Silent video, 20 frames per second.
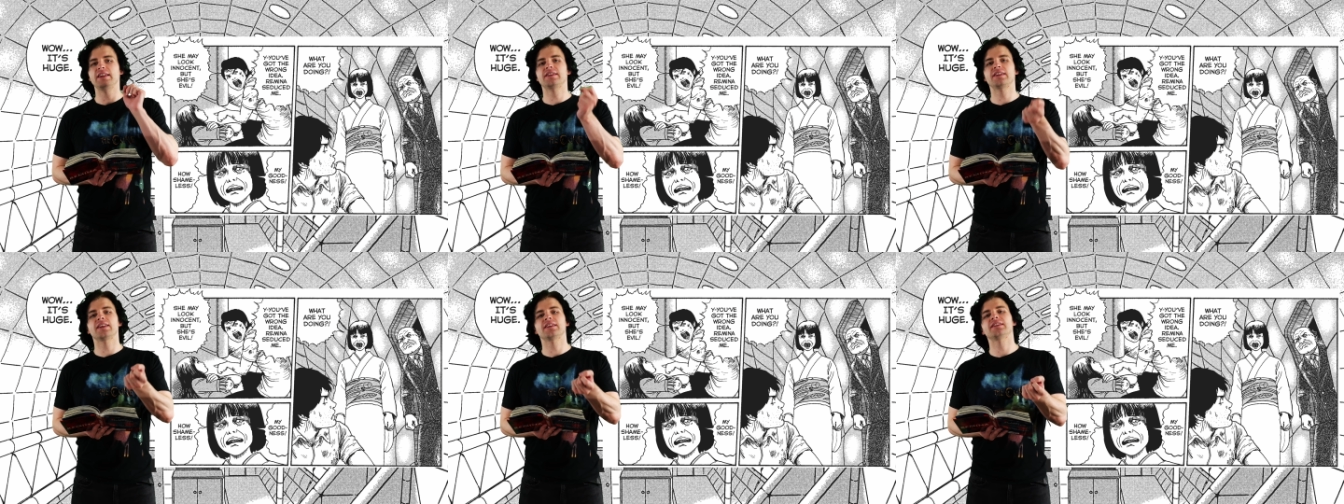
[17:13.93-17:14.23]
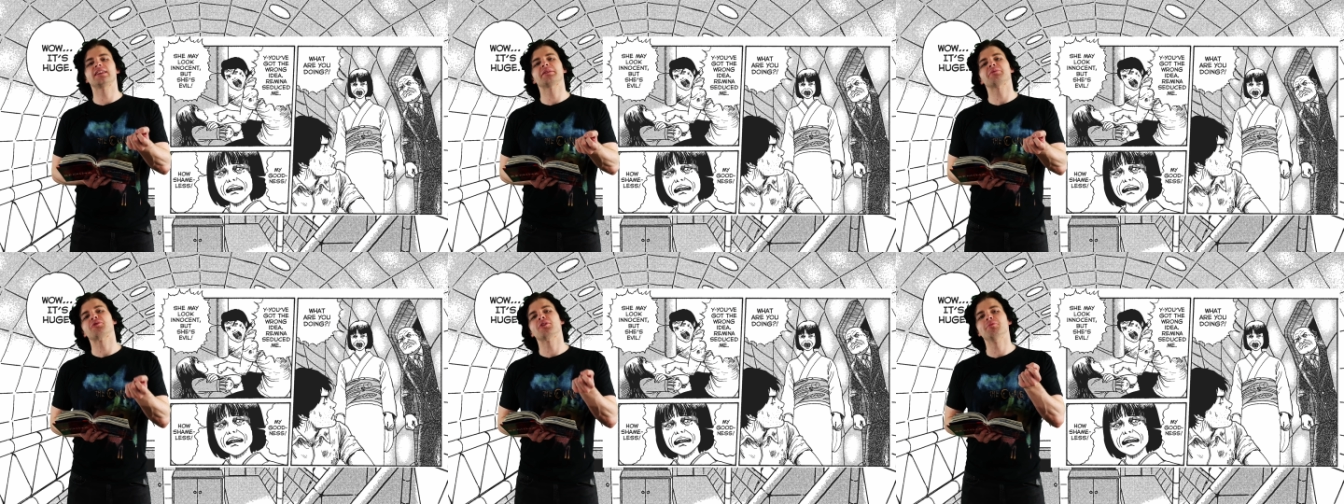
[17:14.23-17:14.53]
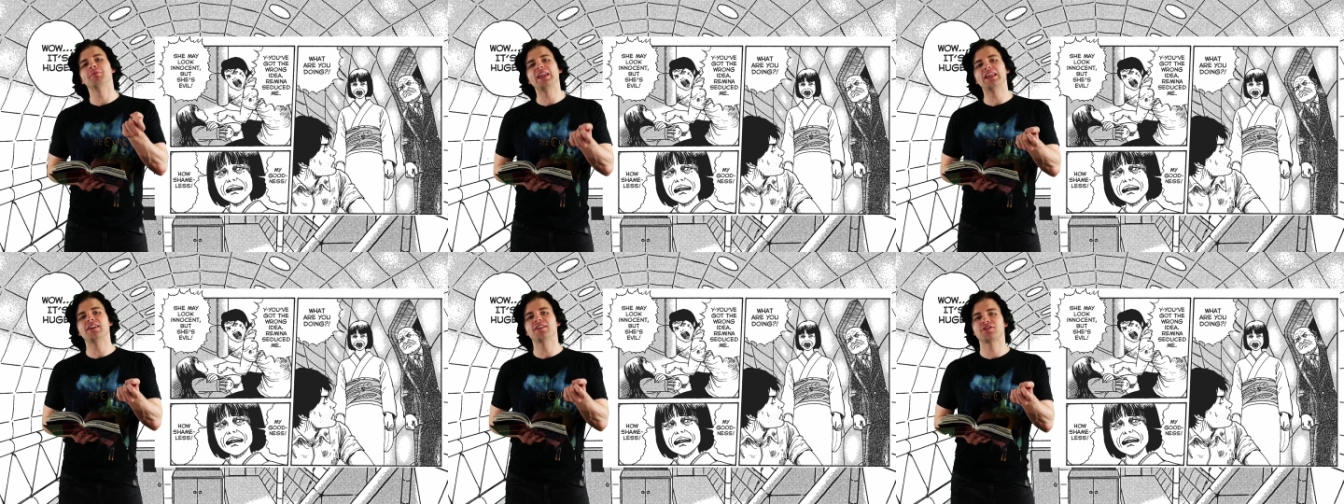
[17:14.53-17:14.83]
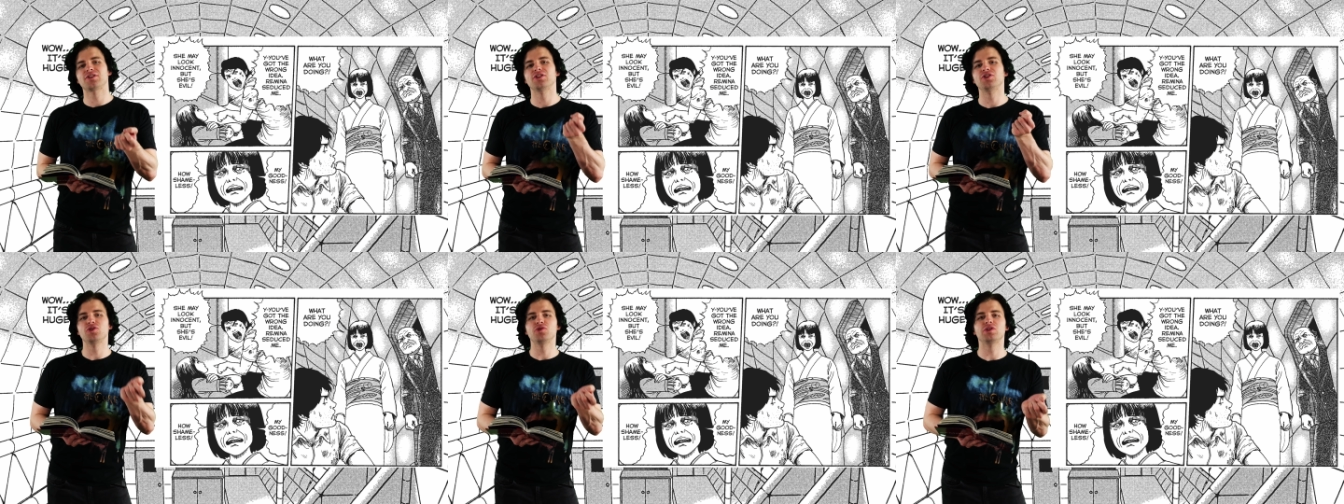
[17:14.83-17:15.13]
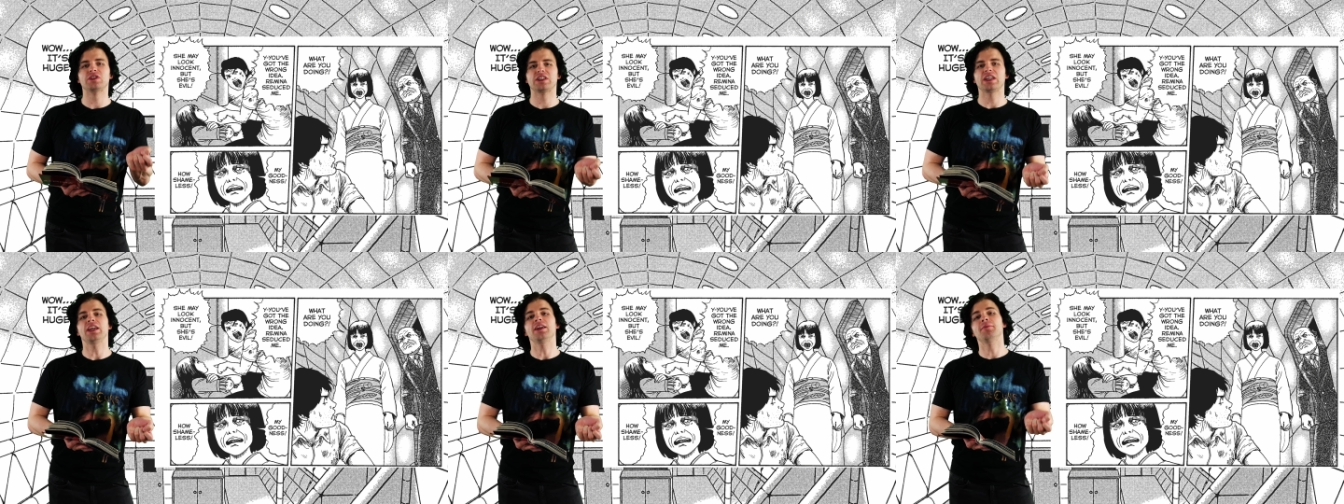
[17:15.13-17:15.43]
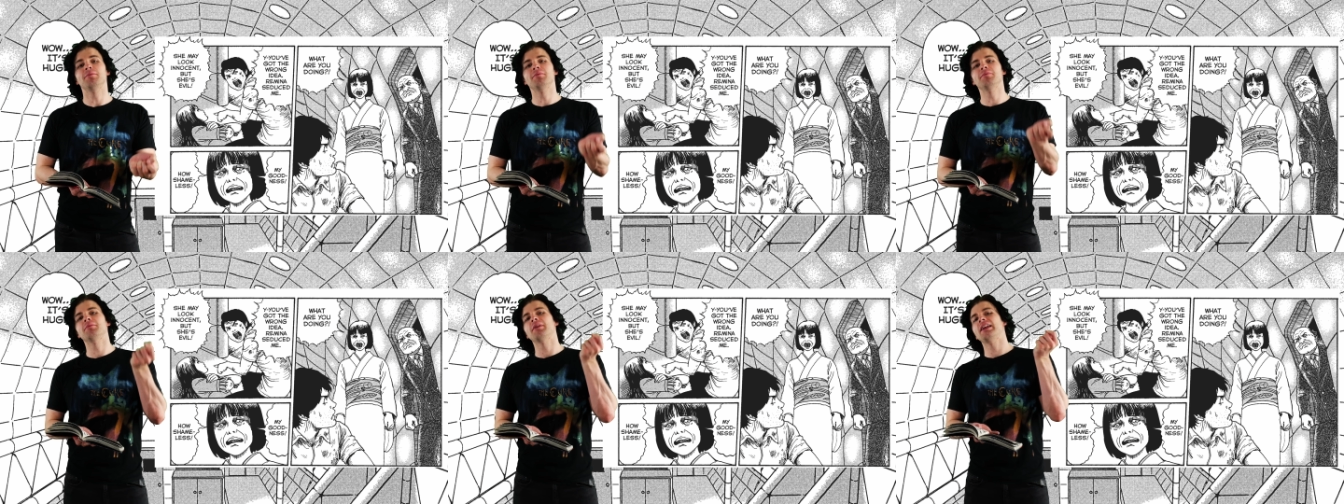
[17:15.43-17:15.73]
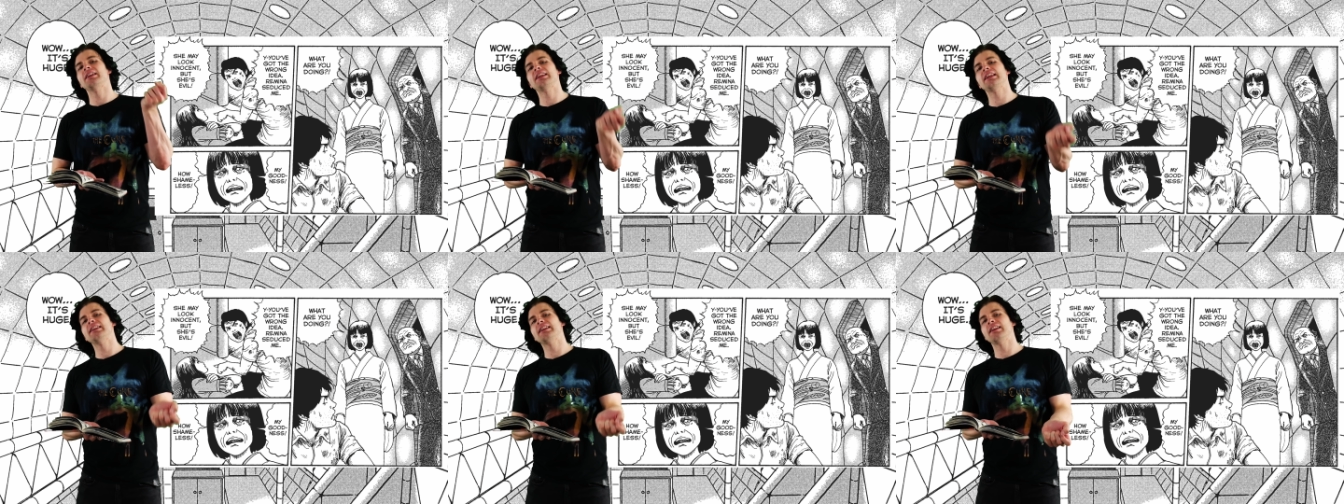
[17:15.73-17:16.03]
He says that Remina seduced him
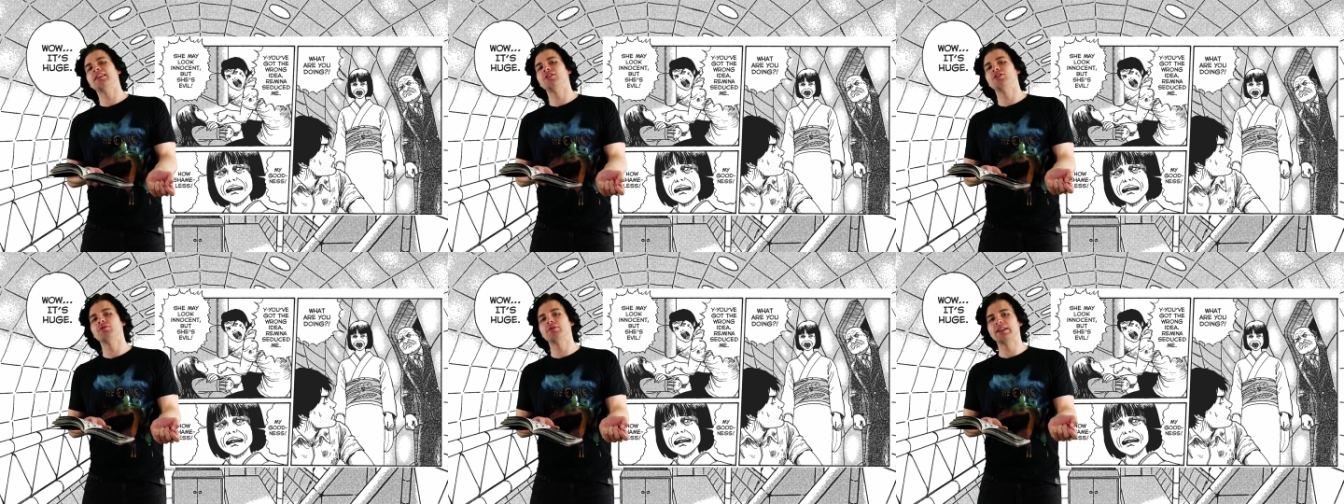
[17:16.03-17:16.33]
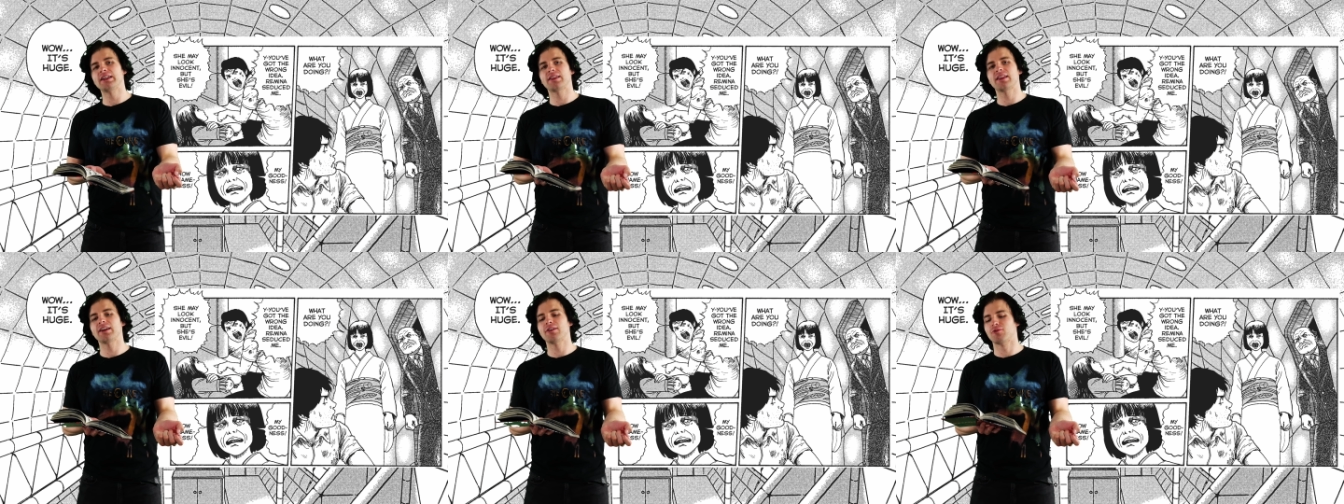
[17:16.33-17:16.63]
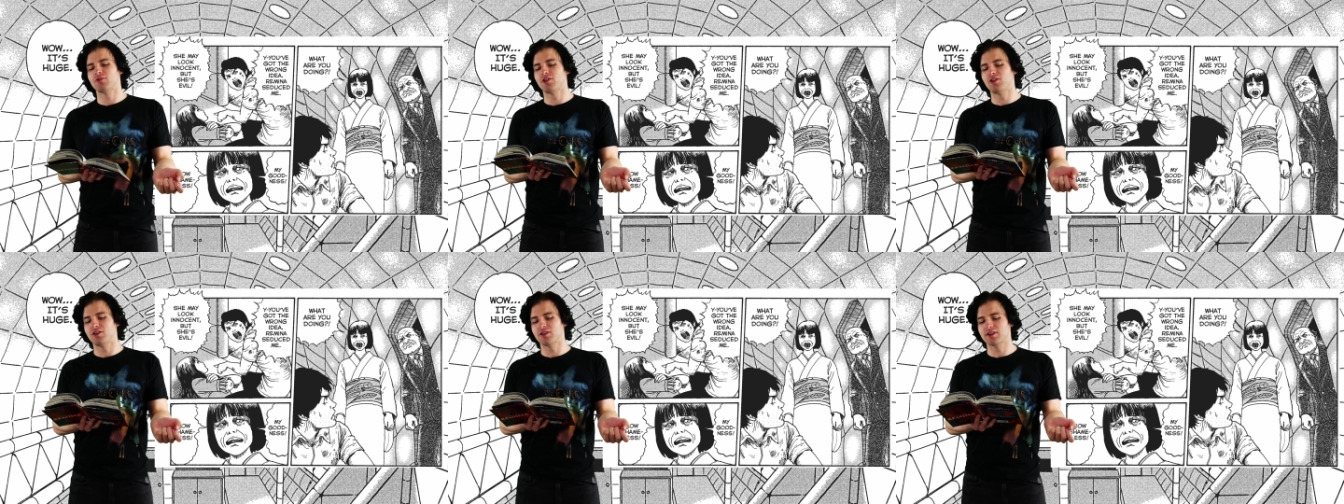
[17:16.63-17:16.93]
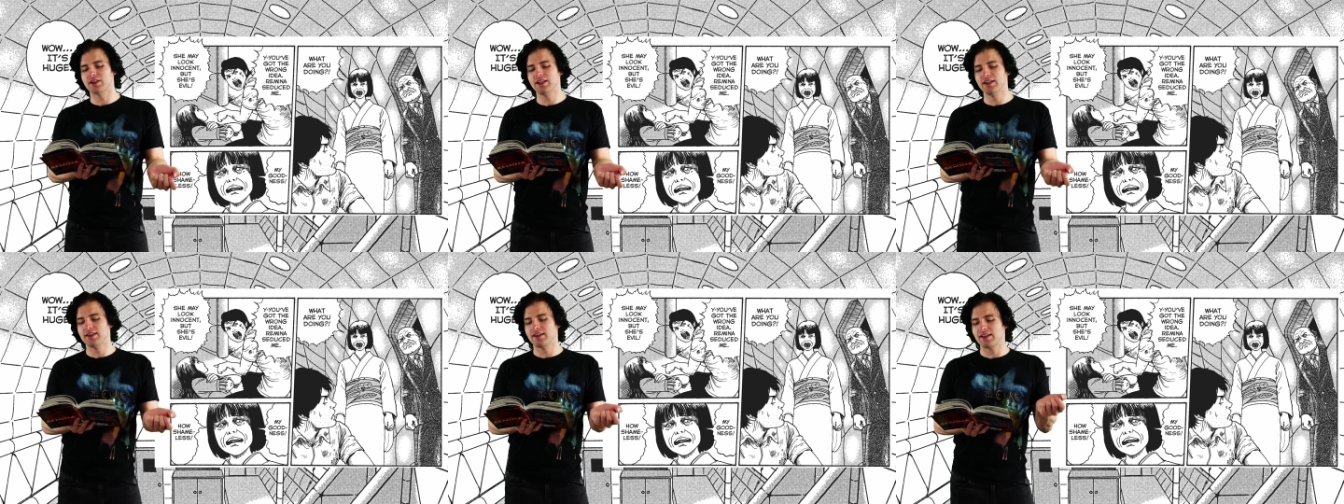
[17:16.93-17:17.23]
and he didn't do anything wrong,